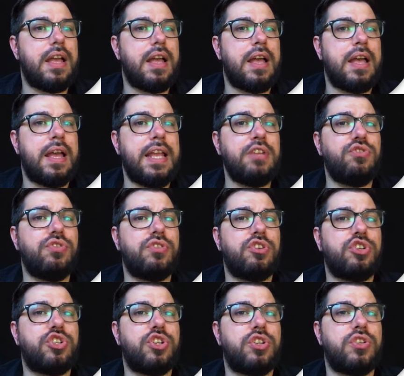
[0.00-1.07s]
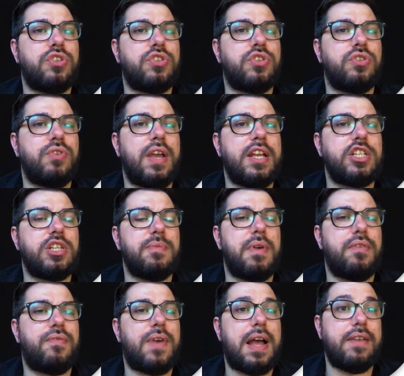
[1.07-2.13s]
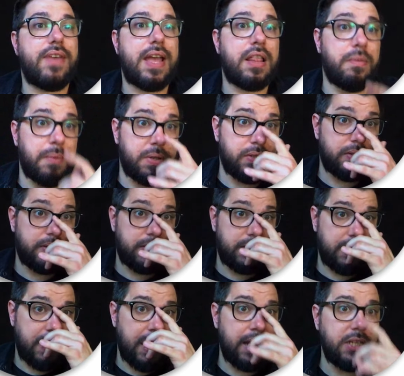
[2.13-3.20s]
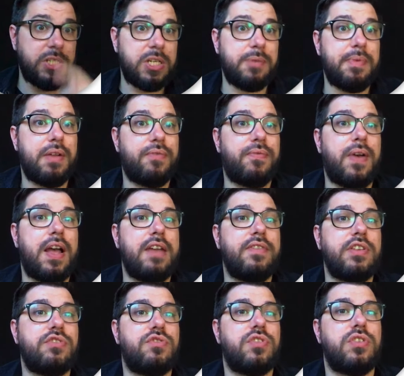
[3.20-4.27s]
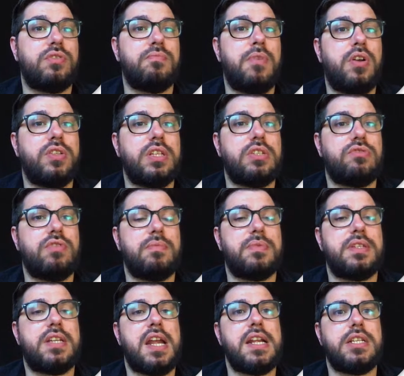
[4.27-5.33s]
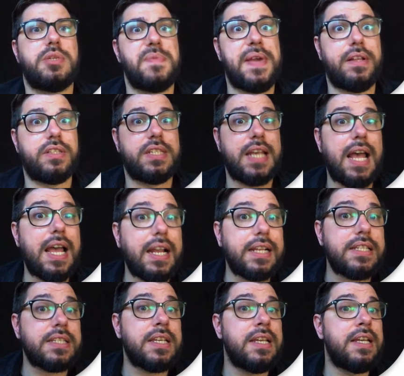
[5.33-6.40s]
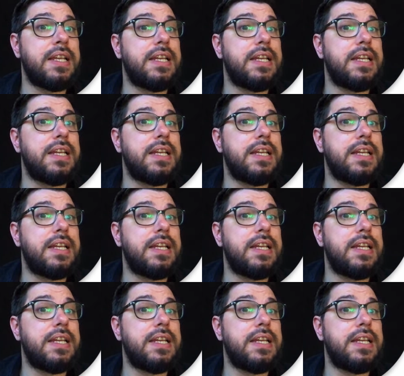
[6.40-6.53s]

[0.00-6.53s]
Introduction to HTML5 elements. HTML5 introduced more descriptive HTML tags.